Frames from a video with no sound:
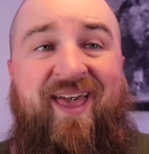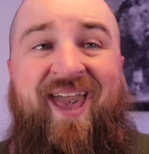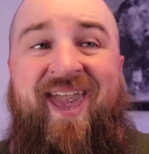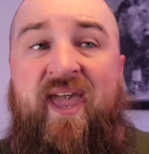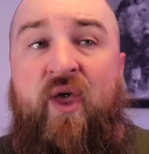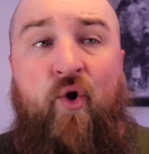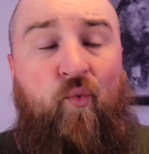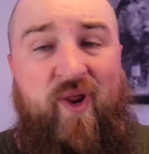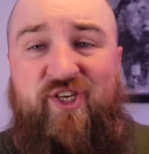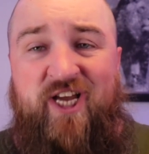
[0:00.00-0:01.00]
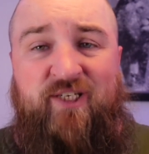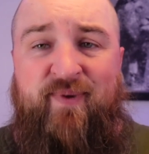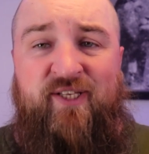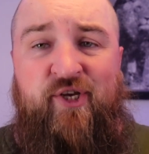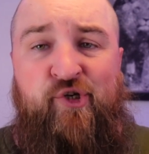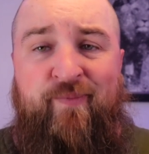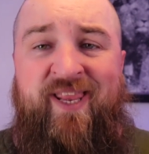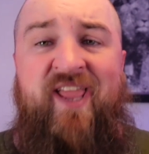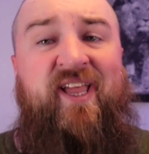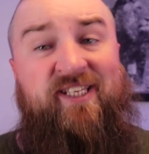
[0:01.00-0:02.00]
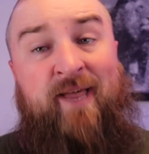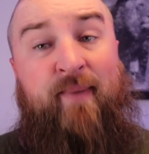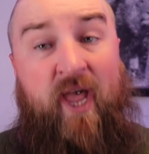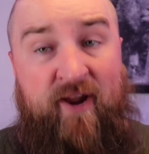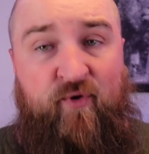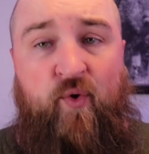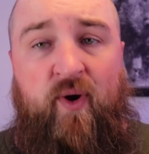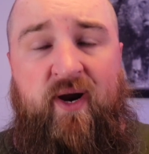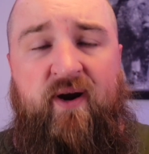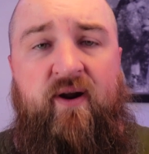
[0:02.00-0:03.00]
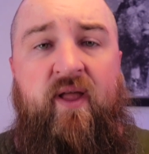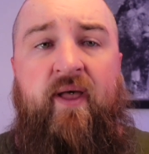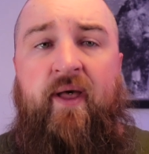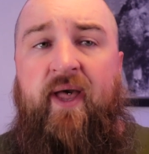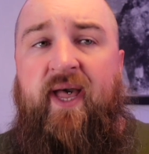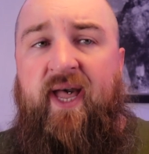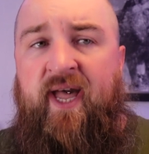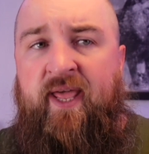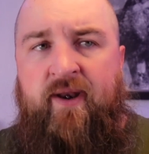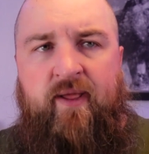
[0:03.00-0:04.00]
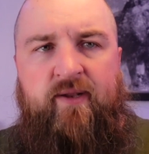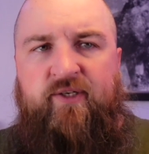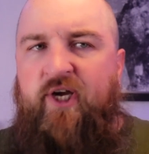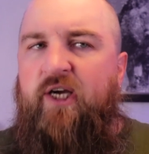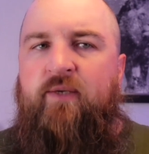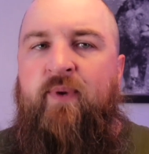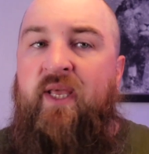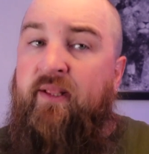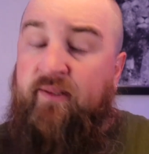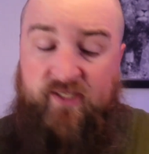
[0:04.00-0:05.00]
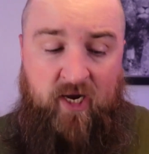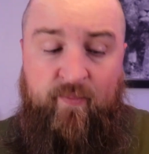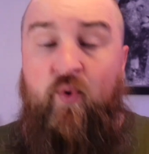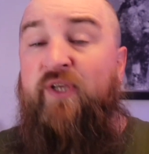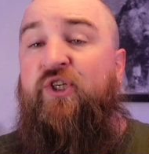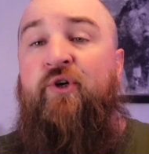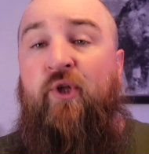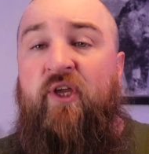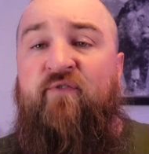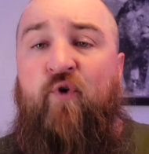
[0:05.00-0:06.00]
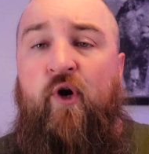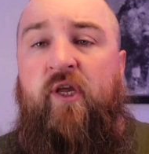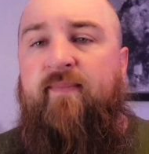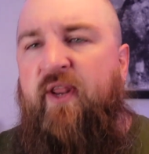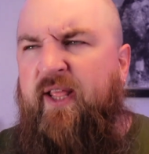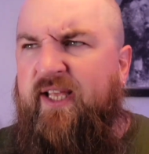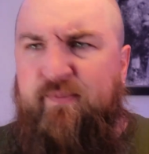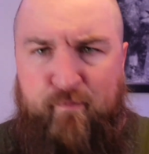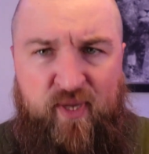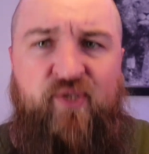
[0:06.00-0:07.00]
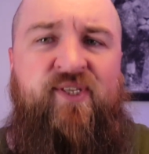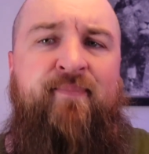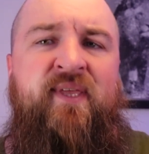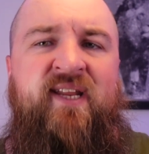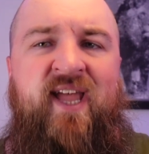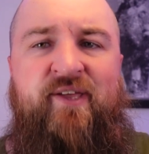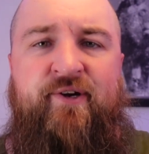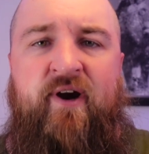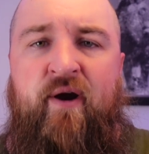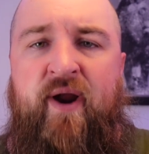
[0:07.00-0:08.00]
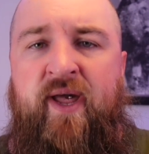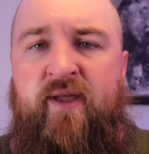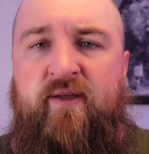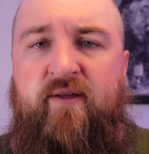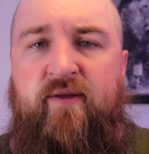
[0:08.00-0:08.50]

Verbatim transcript: Hey, reach out to me on social media because I'm everywhere. And talk to me and tell me what you're looking for in your community. Let's build something together, all right?